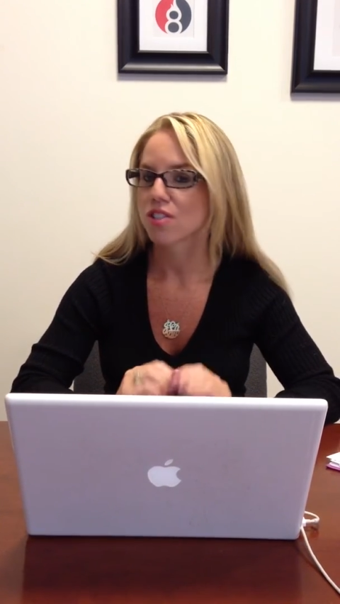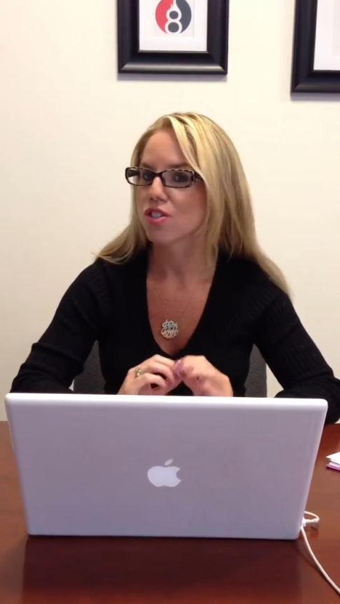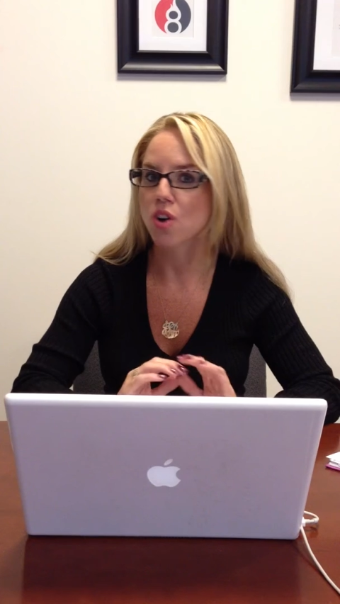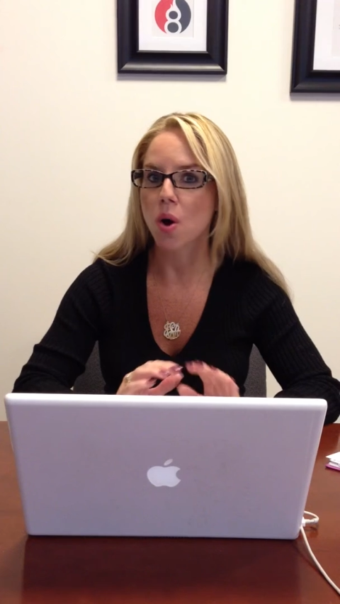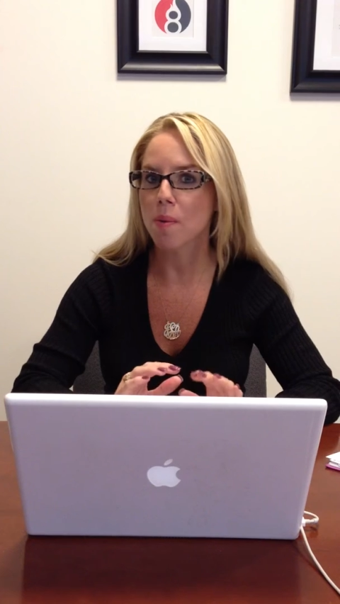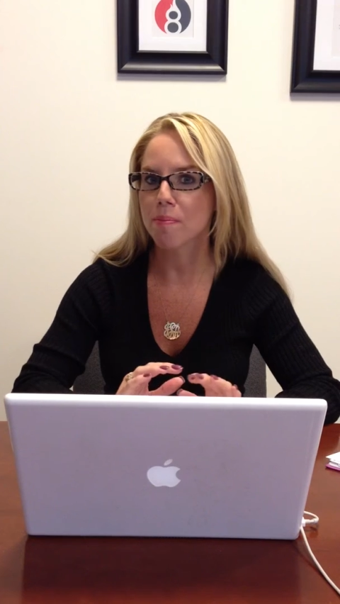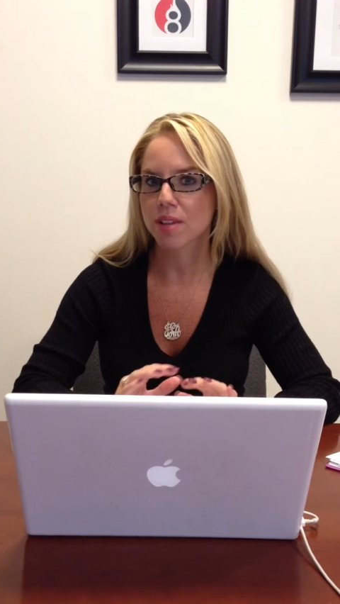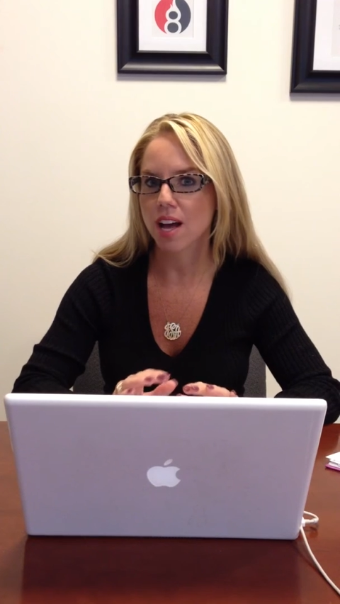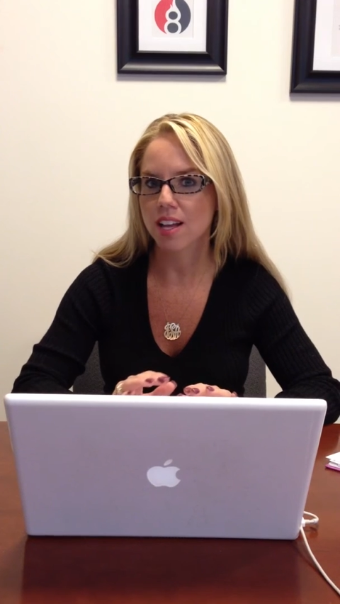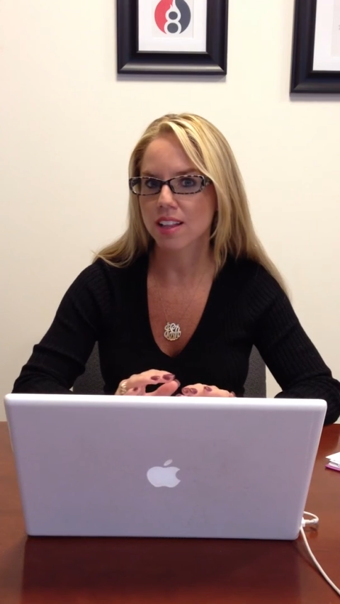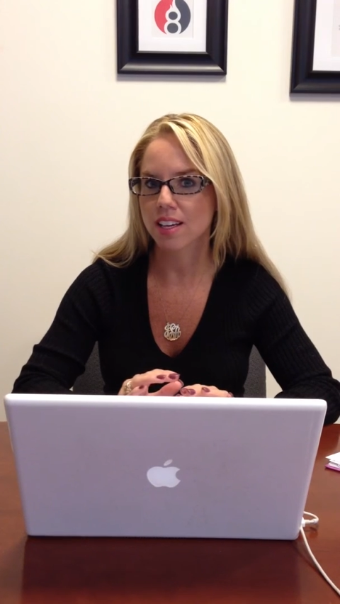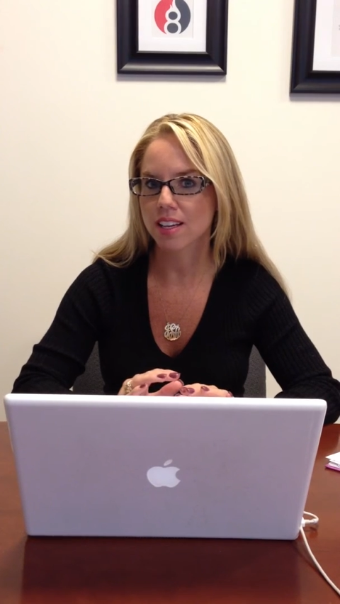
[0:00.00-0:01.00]
Don't
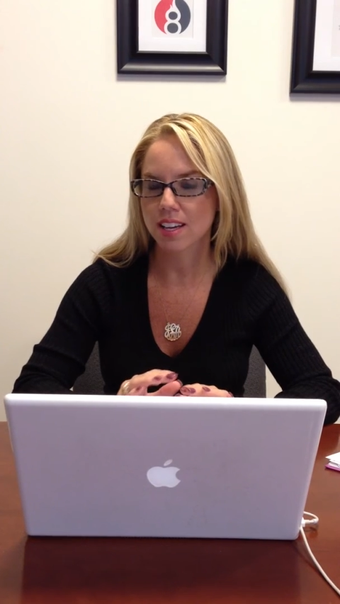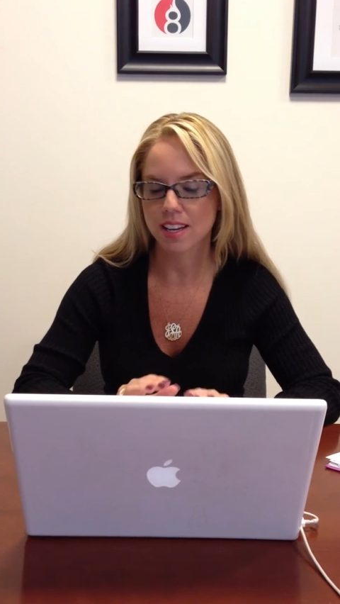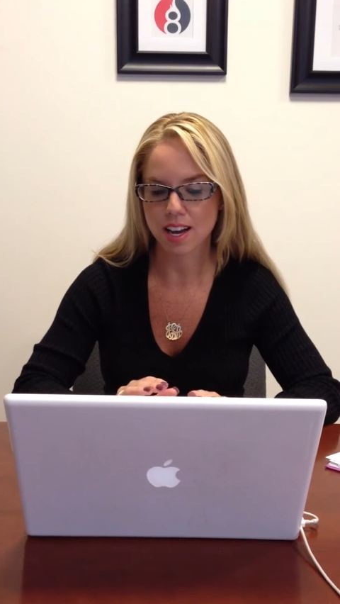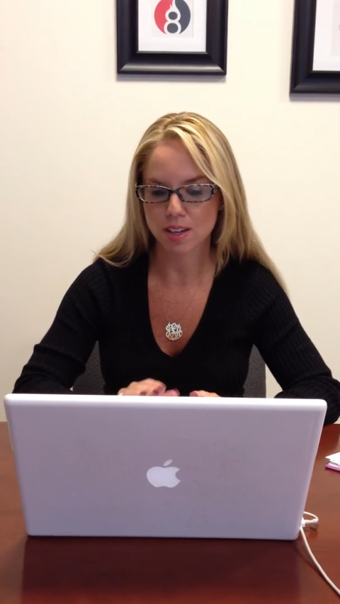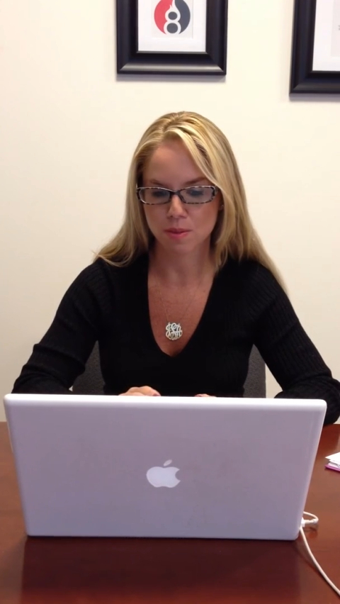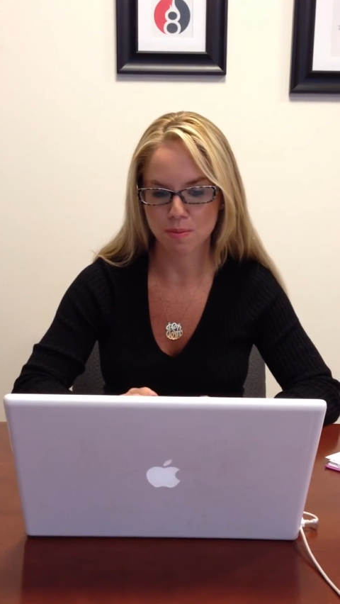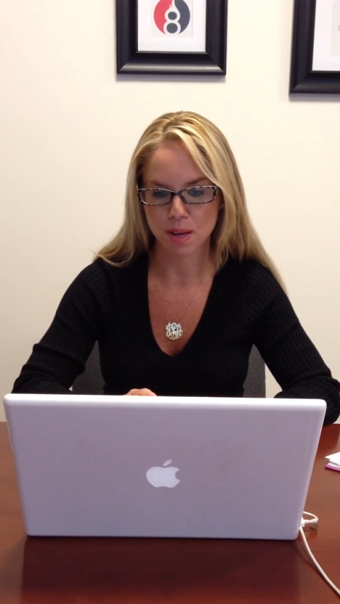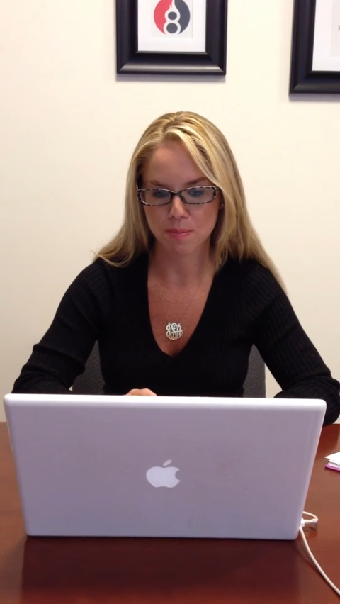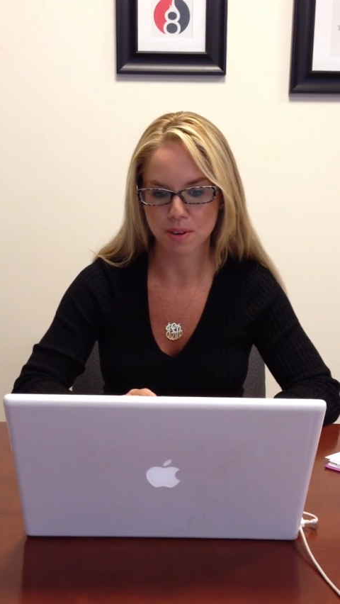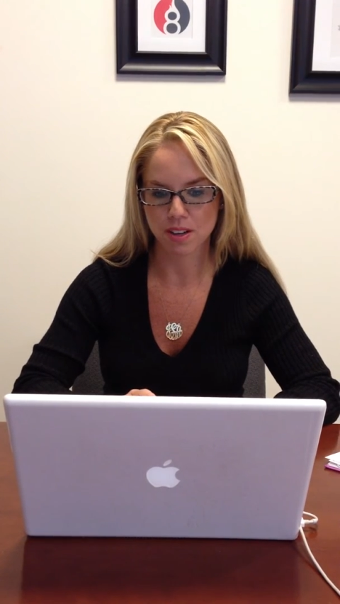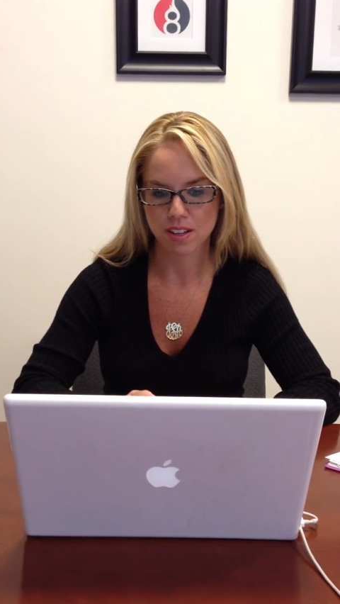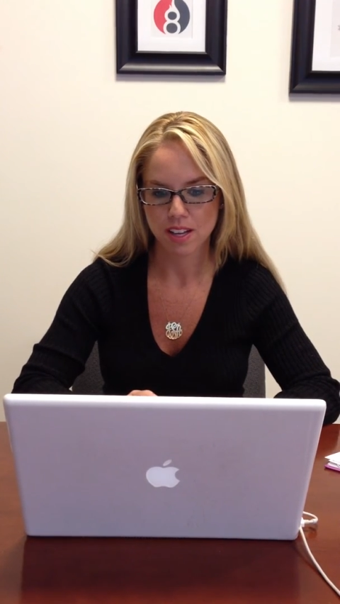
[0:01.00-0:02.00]
blindly connect with
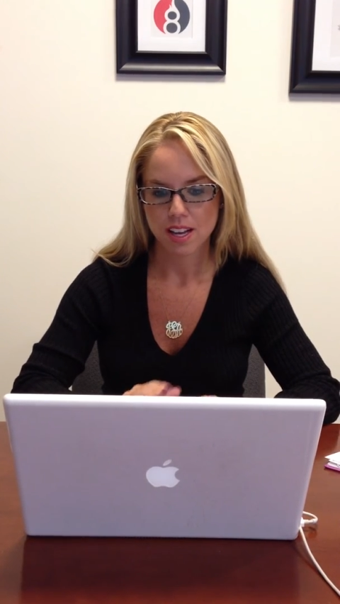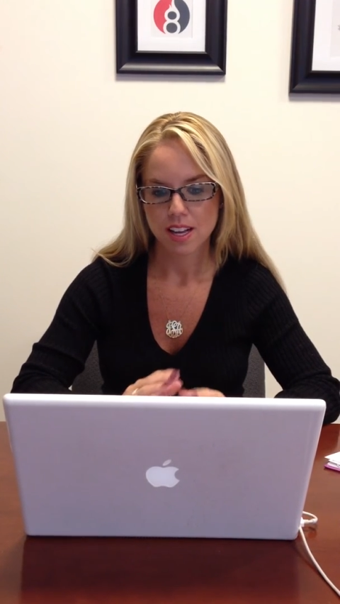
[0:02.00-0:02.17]
people.